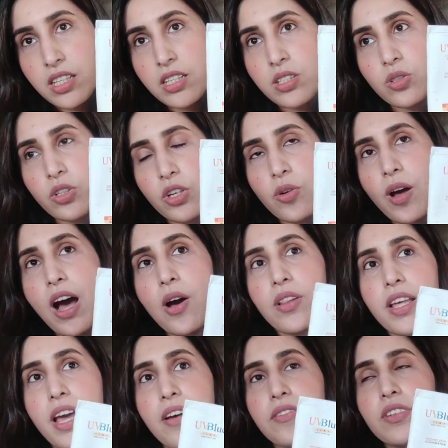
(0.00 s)
So you know how
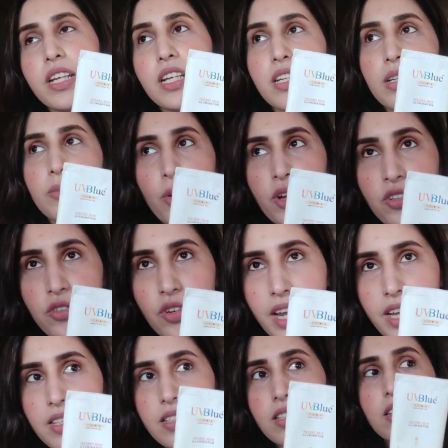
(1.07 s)
they have tinted
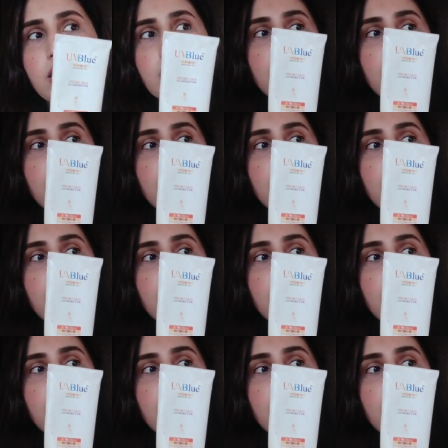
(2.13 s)
moisturizers